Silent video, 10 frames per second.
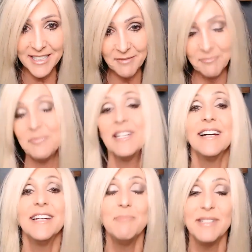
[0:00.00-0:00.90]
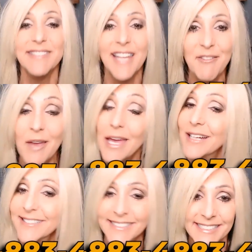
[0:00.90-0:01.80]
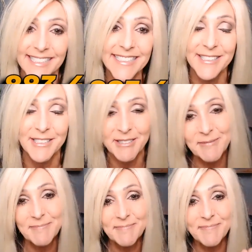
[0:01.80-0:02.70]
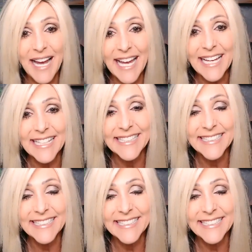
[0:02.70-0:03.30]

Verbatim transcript: time, be kind, be safe, and I'll see you soon. Bye.